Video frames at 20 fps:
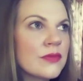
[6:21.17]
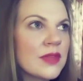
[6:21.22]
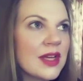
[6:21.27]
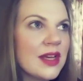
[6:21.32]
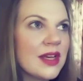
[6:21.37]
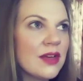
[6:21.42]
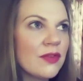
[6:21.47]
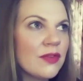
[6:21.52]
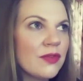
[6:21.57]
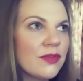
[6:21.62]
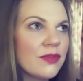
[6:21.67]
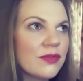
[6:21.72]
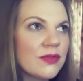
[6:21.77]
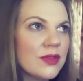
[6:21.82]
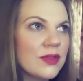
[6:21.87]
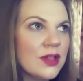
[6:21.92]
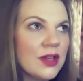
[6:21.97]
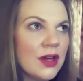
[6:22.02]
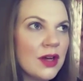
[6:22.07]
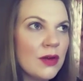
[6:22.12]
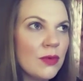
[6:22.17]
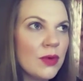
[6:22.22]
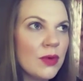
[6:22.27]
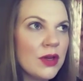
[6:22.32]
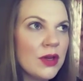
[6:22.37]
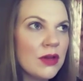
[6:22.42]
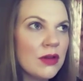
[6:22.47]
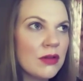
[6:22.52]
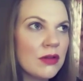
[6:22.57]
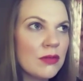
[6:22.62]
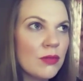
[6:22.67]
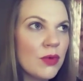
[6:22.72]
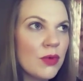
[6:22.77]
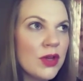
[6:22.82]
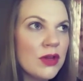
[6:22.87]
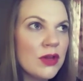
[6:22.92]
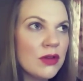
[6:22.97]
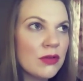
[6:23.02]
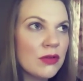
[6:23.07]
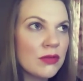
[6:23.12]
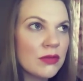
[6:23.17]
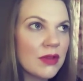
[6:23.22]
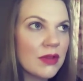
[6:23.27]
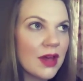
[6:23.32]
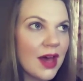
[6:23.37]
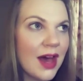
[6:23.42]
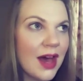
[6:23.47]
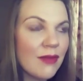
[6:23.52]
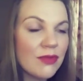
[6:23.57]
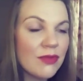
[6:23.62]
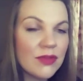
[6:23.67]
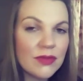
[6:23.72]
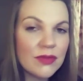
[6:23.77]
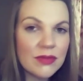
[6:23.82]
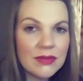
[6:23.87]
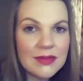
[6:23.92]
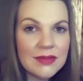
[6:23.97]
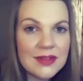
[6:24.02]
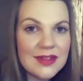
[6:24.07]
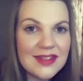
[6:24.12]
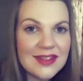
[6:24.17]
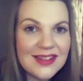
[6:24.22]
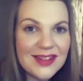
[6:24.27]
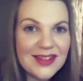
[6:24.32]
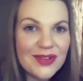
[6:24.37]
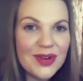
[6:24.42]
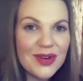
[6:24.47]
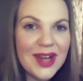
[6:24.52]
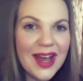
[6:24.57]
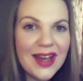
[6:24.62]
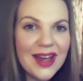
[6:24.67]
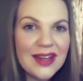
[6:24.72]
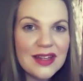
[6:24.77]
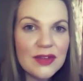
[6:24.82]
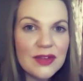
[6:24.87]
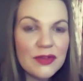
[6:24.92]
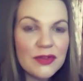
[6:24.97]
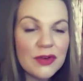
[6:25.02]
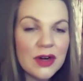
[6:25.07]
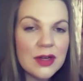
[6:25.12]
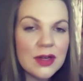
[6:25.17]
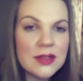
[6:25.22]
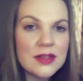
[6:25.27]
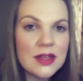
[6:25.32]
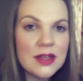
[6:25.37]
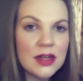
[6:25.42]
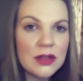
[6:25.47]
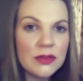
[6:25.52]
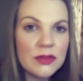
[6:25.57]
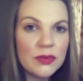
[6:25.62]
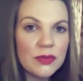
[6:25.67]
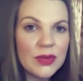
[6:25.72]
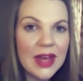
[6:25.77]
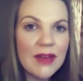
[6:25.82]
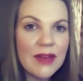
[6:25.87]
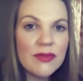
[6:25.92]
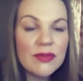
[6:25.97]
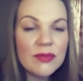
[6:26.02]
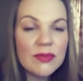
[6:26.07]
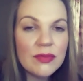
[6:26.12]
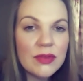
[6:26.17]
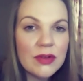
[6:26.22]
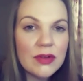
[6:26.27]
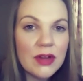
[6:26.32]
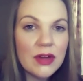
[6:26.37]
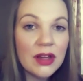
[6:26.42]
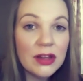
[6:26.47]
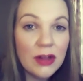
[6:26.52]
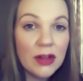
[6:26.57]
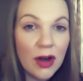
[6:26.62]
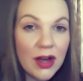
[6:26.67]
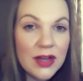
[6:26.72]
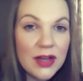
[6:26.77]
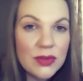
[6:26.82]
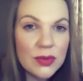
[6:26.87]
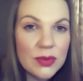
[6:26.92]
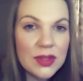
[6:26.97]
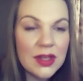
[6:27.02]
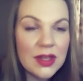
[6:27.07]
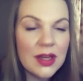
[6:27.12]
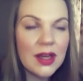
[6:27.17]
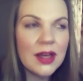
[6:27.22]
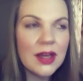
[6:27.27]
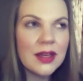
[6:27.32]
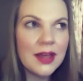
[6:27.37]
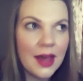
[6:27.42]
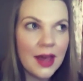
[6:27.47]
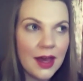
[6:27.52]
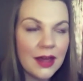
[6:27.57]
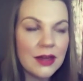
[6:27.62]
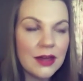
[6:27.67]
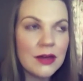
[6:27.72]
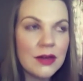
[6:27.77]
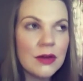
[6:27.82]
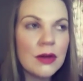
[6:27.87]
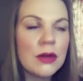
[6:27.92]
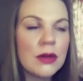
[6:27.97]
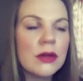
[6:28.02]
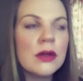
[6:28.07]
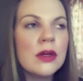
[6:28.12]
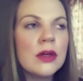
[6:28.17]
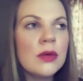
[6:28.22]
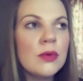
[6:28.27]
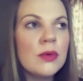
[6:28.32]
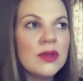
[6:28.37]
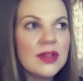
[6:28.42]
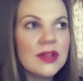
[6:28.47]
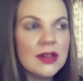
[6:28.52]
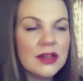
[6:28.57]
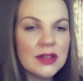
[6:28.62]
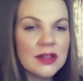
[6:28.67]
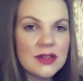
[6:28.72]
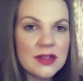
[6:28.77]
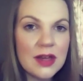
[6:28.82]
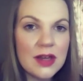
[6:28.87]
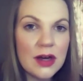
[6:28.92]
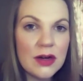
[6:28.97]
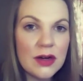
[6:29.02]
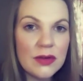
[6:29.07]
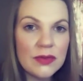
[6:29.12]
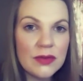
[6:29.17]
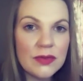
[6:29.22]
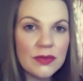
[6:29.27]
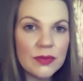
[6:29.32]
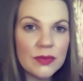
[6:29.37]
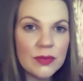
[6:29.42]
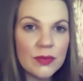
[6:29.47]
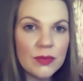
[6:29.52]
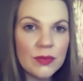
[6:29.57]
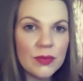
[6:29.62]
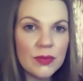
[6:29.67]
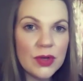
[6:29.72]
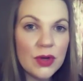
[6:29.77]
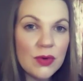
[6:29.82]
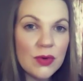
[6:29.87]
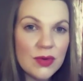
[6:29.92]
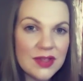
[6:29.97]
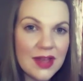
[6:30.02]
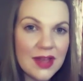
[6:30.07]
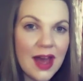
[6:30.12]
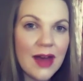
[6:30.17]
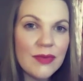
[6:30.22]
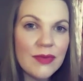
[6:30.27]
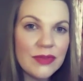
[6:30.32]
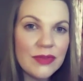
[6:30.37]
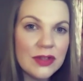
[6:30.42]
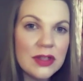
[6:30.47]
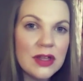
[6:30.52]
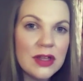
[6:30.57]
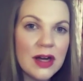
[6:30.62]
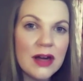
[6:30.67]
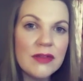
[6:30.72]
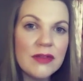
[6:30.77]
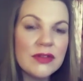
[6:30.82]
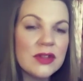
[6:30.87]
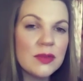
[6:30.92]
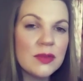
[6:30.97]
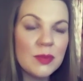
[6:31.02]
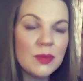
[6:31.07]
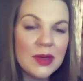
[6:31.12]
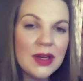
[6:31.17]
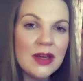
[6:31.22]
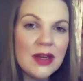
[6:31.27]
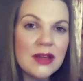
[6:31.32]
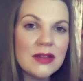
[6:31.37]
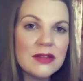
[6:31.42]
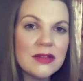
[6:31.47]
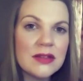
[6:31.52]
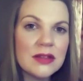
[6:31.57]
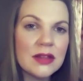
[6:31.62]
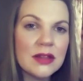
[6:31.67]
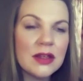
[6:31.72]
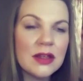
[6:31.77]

if, you know, when we haven't created it for ourselves, we haven't aligned with it again within ourselves. We always have the love and the peace.